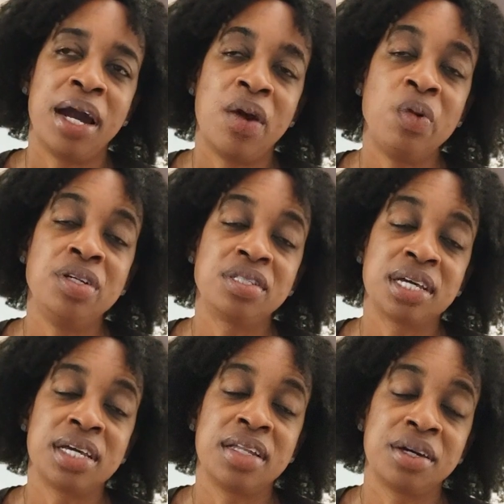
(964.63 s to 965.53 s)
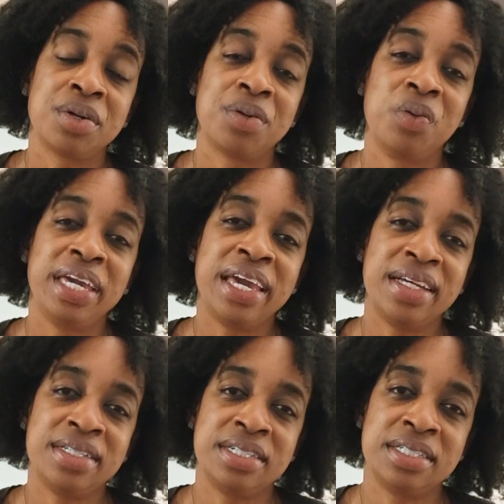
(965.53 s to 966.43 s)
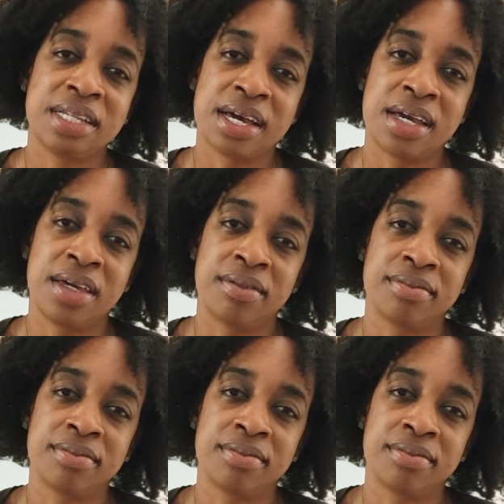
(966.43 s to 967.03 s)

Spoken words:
I will say, though, we can't just, like,